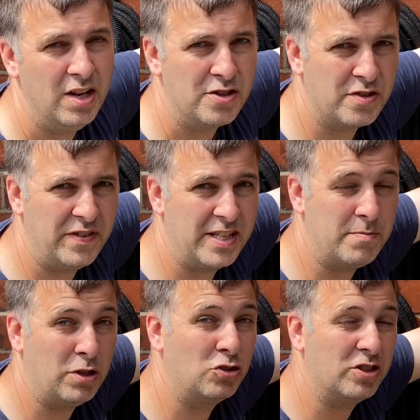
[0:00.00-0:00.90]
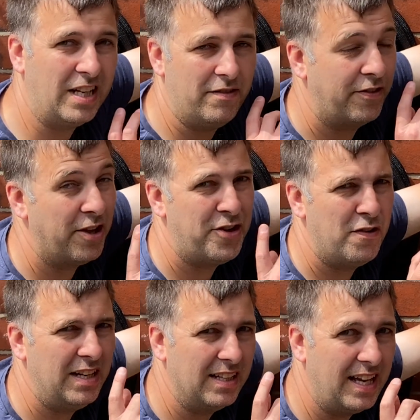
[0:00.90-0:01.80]
Something this model does have that I do
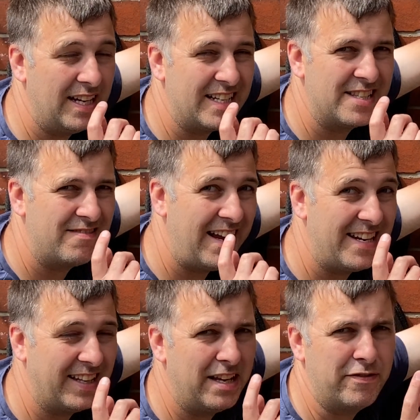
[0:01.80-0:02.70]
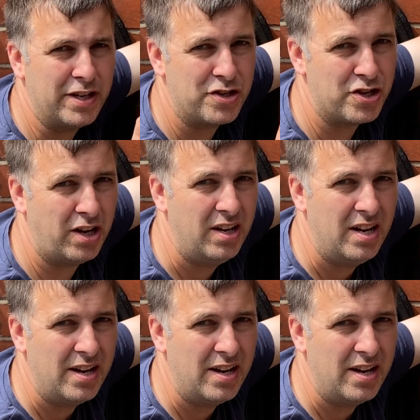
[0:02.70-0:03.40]
really like is the rain delay feature.